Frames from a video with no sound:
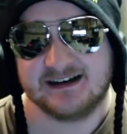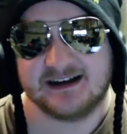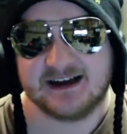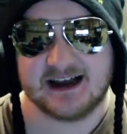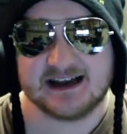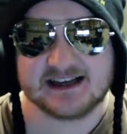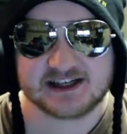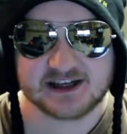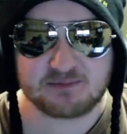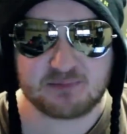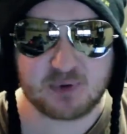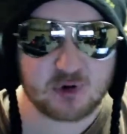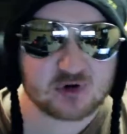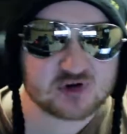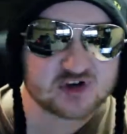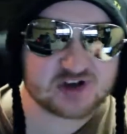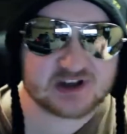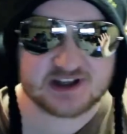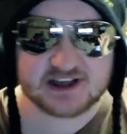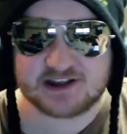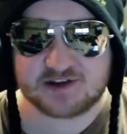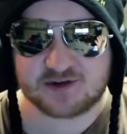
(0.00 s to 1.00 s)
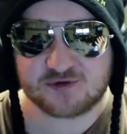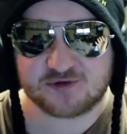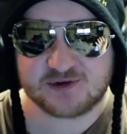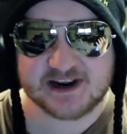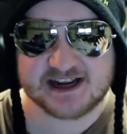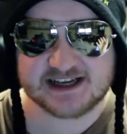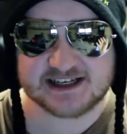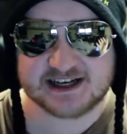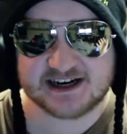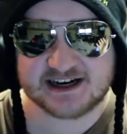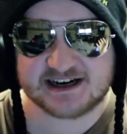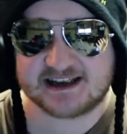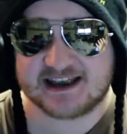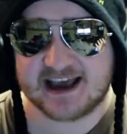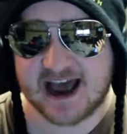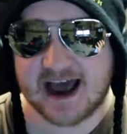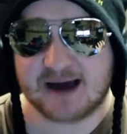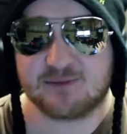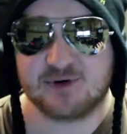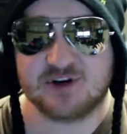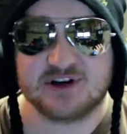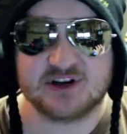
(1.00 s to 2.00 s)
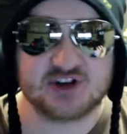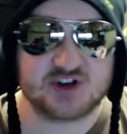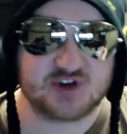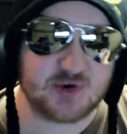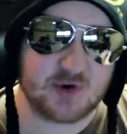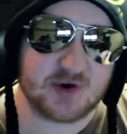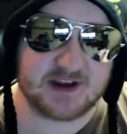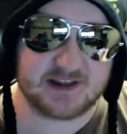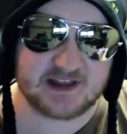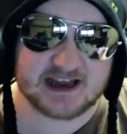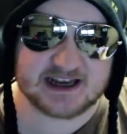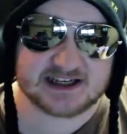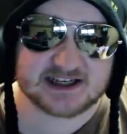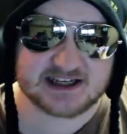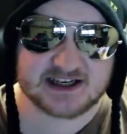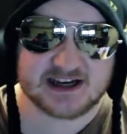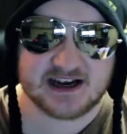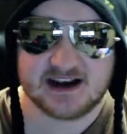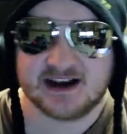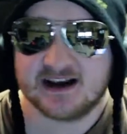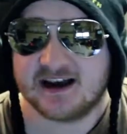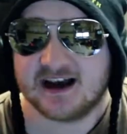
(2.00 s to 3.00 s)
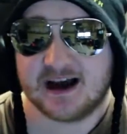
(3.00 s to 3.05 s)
It's supposedly the reason Cameron is doing this.